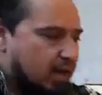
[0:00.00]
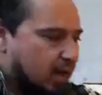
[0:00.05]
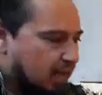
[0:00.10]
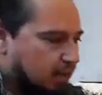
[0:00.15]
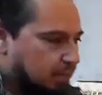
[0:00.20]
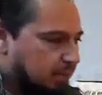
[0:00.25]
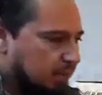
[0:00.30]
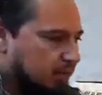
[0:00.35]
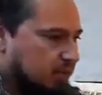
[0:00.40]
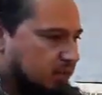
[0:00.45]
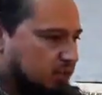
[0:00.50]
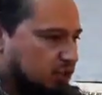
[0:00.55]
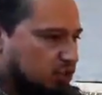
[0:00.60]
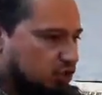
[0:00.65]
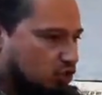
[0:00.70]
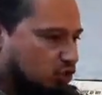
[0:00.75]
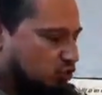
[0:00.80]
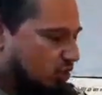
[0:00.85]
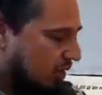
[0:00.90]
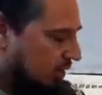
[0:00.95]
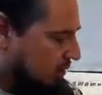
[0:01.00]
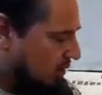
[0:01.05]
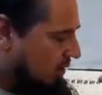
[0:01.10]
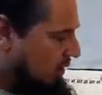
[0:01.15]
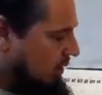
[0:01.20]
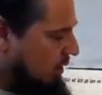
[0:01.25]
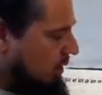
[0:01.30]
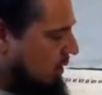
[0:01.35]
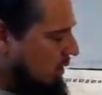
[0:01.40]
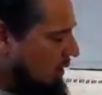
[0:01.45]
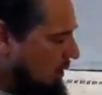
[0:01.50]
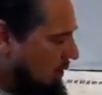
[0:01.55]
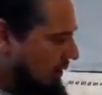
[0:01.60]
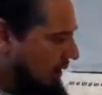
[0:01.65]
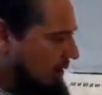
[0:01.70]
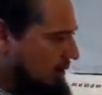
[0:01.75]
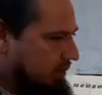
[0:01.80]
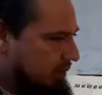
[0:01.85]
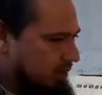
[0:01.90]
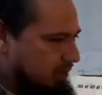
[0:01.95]
Like building your strength,
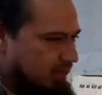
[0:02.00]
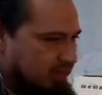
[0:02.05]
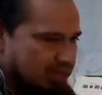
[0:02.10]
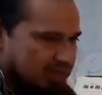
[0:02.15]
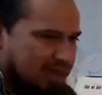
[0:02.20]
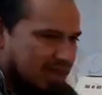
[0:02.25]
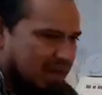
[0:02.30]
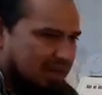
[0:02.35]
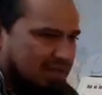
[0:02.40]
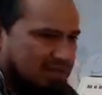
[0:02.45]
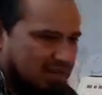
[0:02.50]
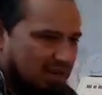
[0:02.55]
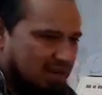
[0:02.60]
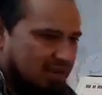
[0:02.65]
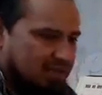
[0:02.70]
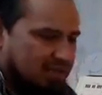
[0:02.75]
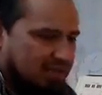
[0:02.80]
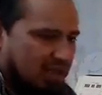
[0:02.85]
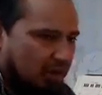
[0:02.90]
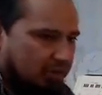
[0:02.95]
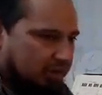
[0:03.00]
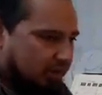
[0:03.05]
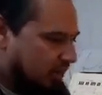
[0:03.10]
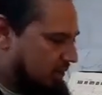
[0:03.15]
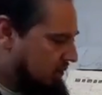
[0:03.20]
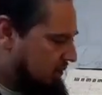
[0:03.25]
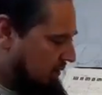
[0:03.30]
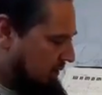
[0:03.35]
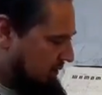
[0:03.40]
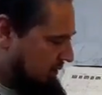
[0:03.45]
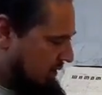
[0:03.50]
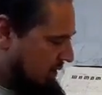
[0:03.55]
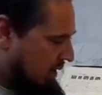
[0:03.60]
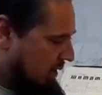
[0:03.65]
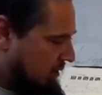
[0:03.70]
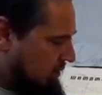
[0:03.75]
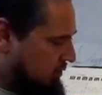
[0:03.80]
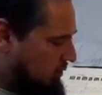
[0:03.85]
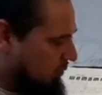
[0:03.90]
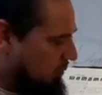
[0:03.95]
right? It's not necessarily sounding
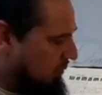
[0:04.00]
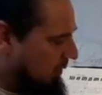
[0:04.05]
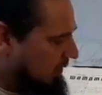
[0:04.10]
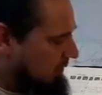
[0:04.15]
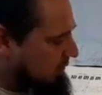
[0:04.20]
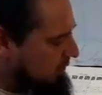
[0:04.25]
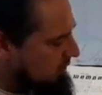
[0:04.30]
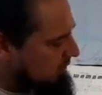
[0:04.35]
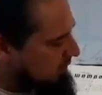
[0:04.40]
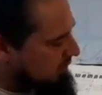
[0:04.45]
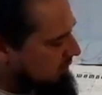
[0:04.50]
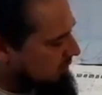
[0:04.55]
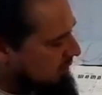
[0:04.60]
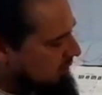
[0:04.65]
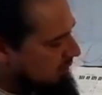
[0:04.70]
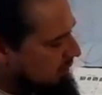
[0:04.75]
too pleasing,